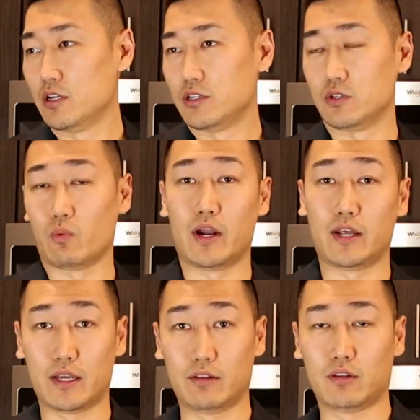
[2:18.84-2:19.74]
she went
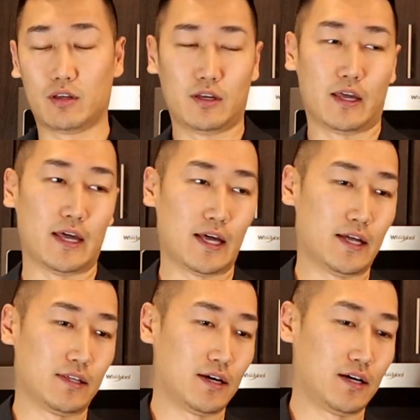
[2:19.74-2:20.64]
in,
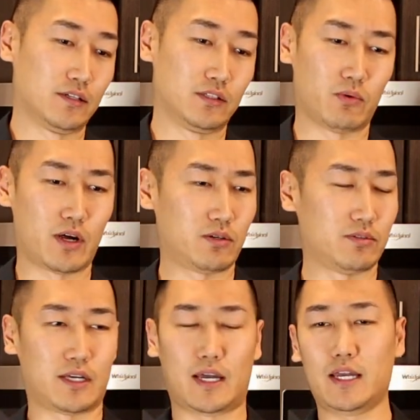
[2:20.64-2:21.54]
and the director was like,